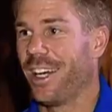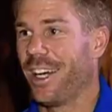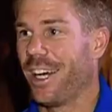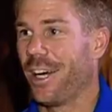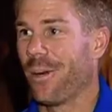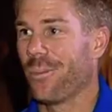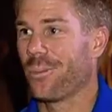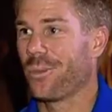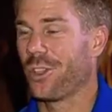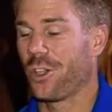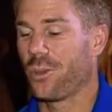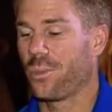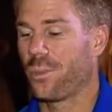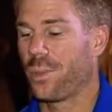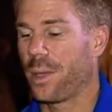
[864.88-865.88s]
you
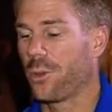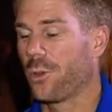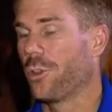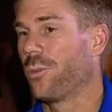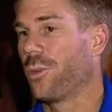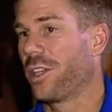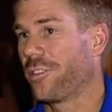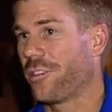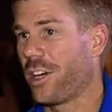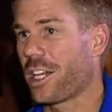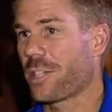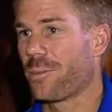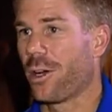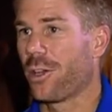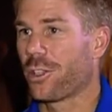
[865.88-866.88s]
know, people who bring
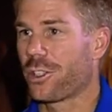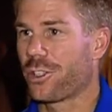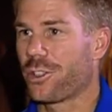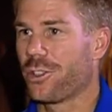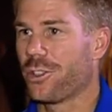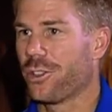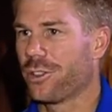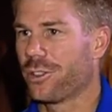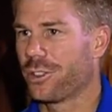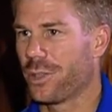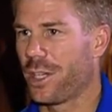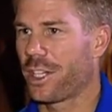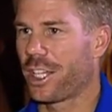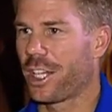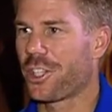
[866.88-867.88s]
fast bowling to
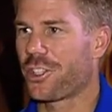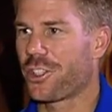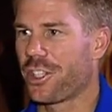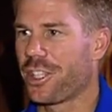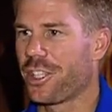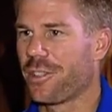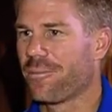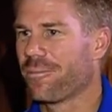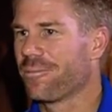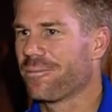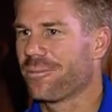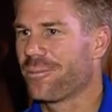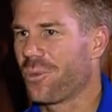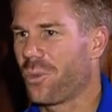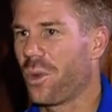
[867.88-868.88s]
our country,
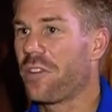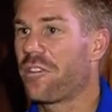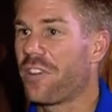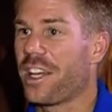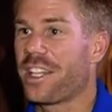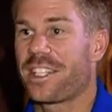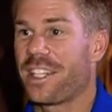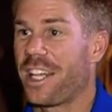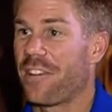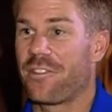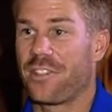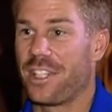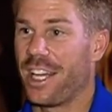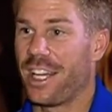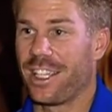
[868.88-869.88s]
we face it
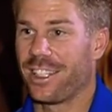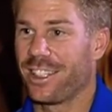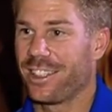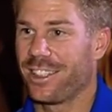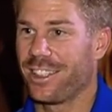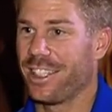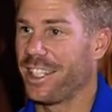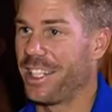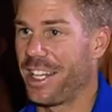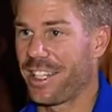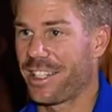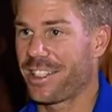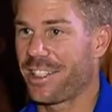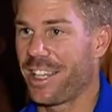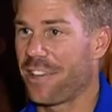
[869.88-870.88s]
every day in the nets.